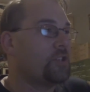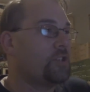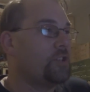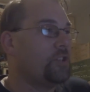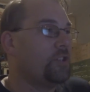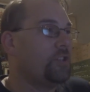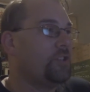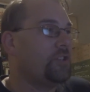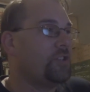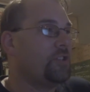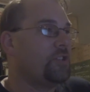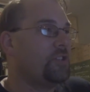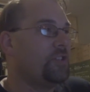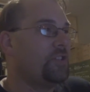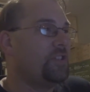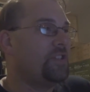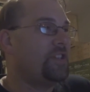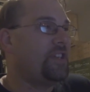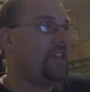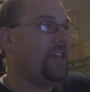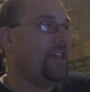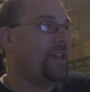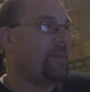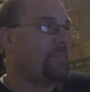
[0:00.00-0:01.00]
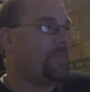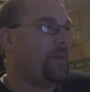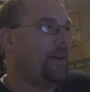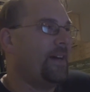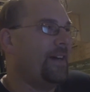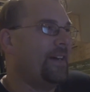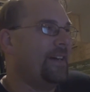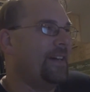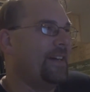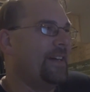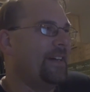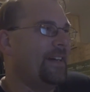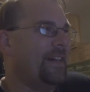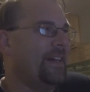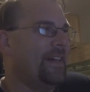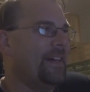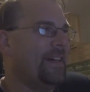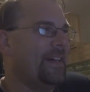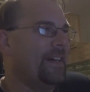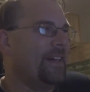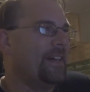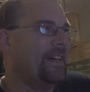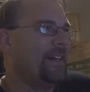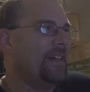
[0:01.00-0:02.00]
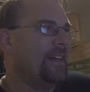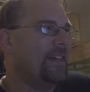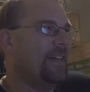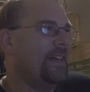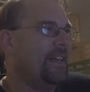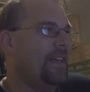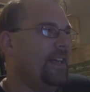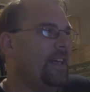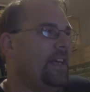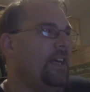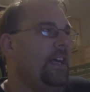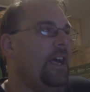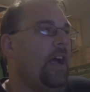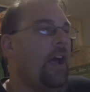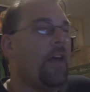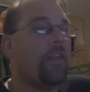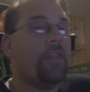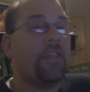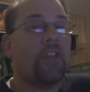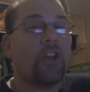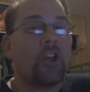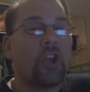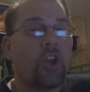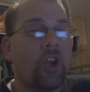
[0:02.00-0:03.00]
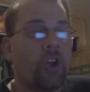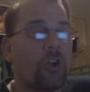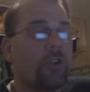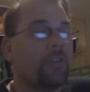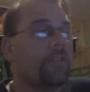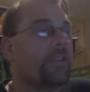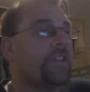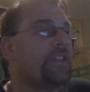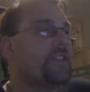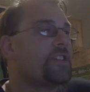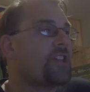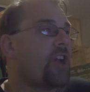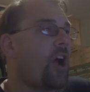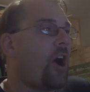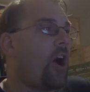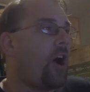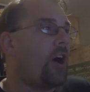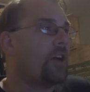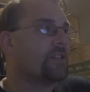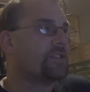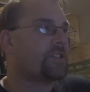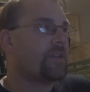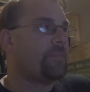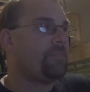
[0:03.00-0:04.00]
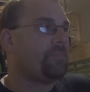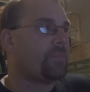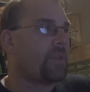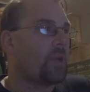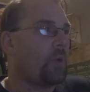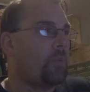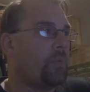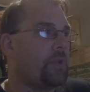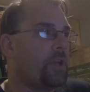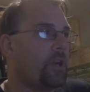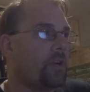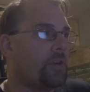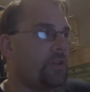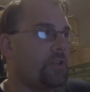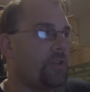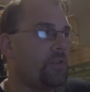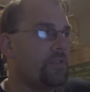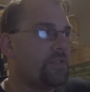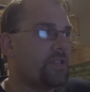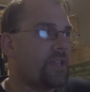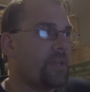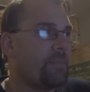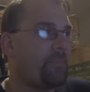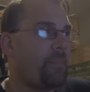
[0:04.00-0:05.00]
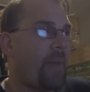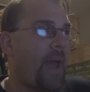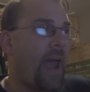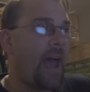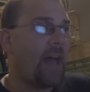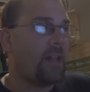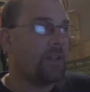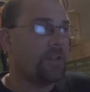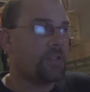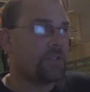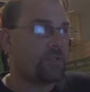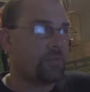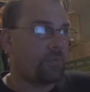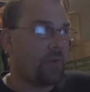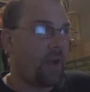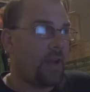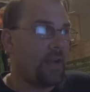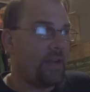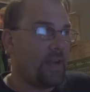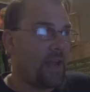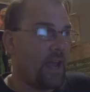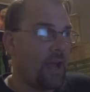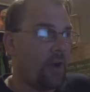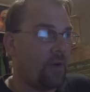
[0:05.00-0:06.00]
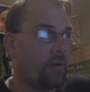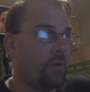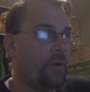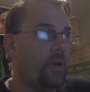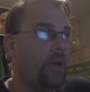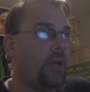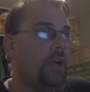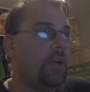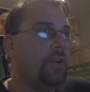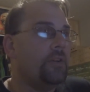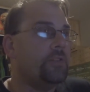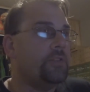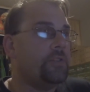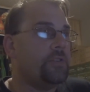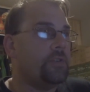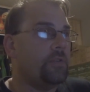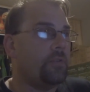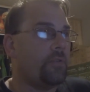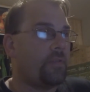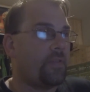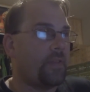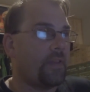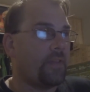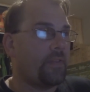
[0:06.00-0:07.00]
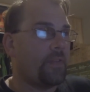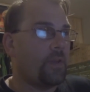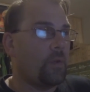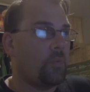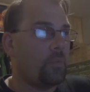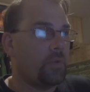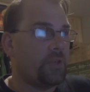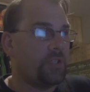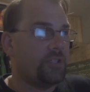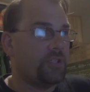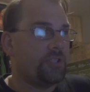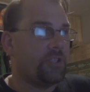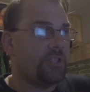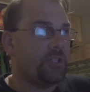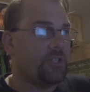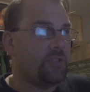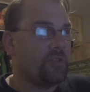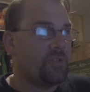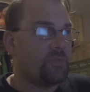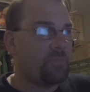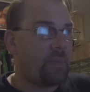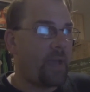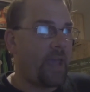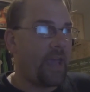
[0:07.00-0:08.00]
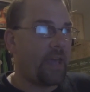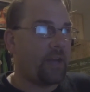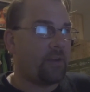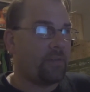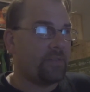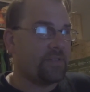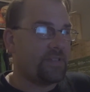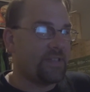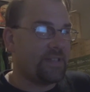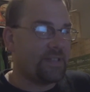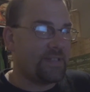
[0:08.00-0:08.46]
good tip. The Curly's Haunt. We are using pallets right now. Do you think that we should use panels